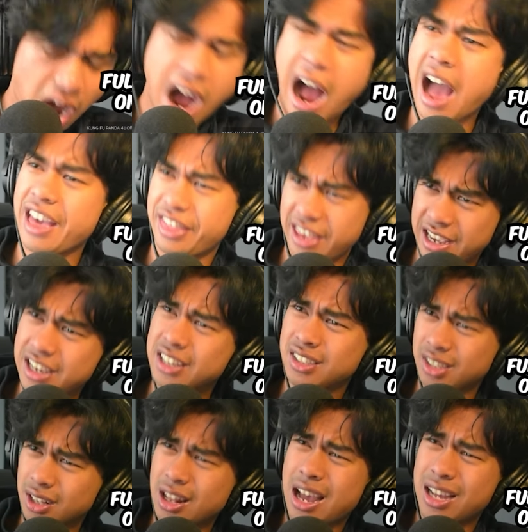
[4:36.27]
I think it's
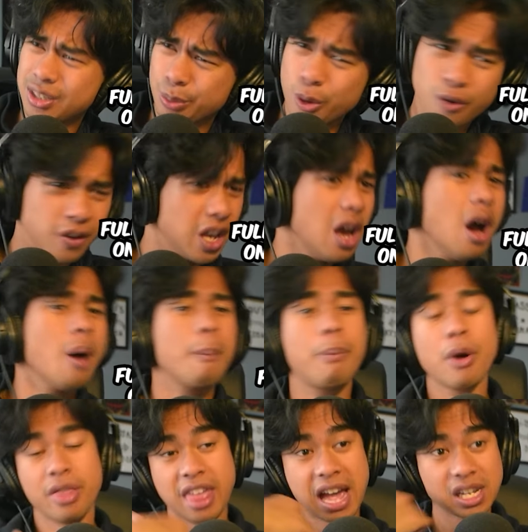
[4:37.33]
the last movie,
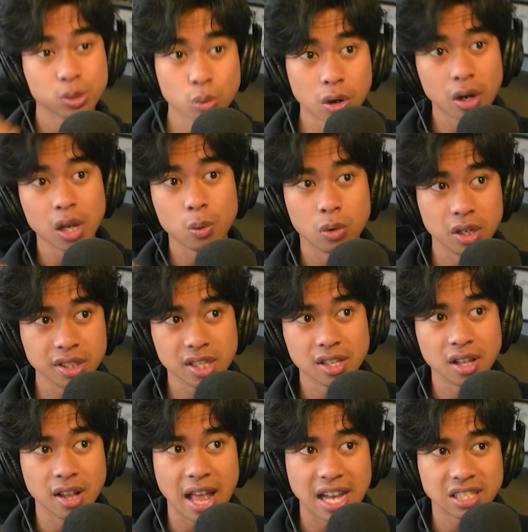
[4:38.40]
but that's where he was in the
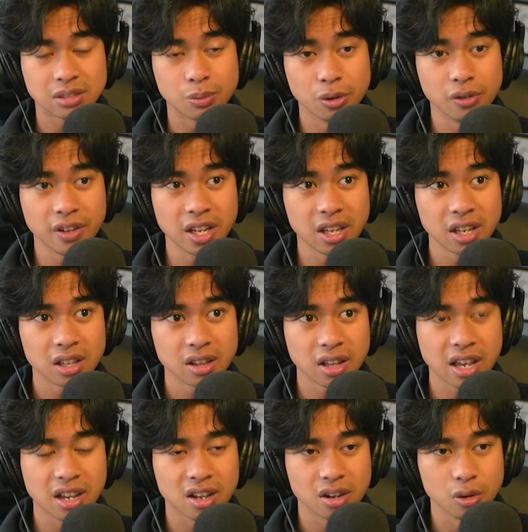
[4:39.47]
last movie,
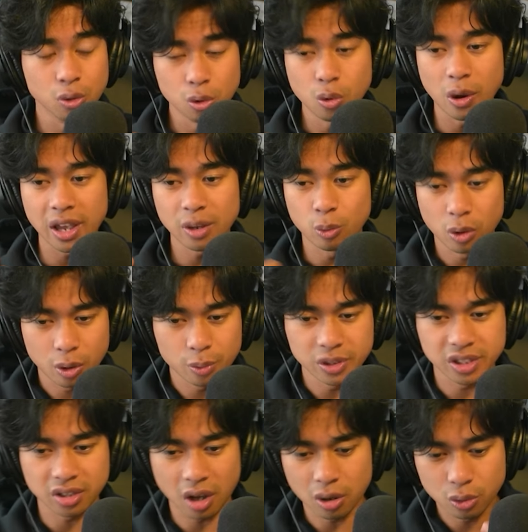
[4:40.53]
like Oogway, where we
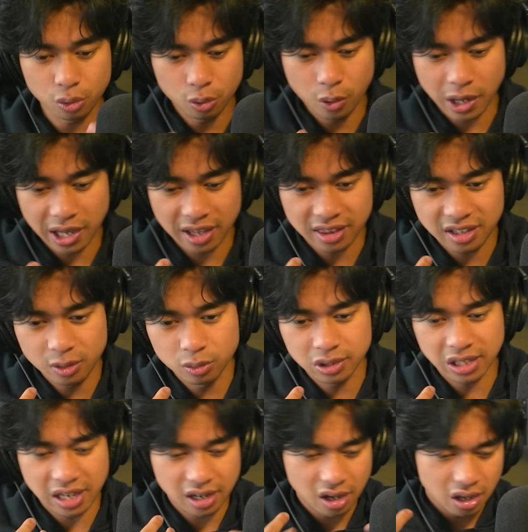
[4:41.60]
saw Oogway and he was
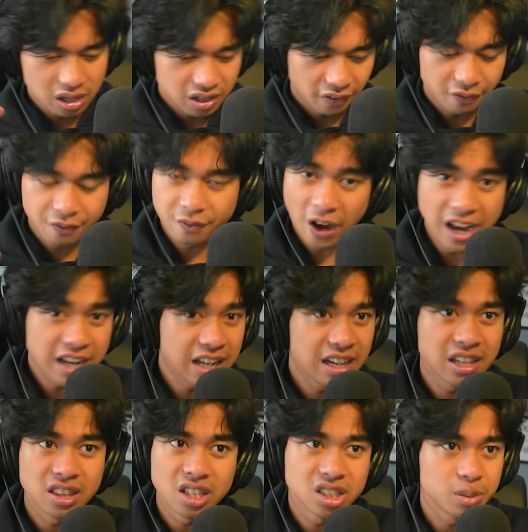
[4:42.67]
like fighting
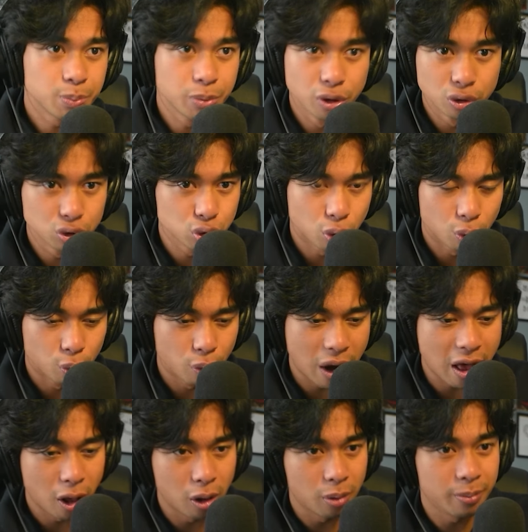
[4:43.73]
in the spiritual
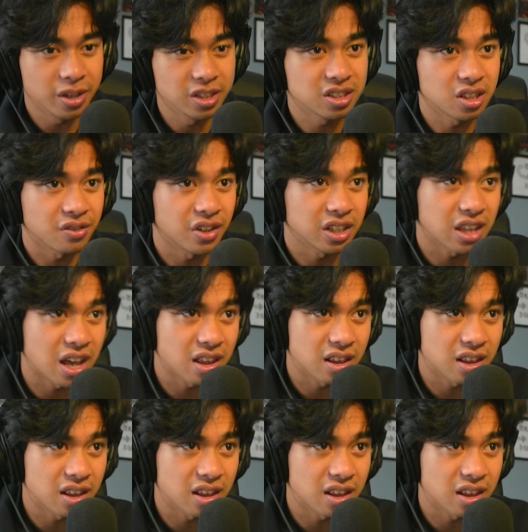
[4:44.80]
realm and stuff like that.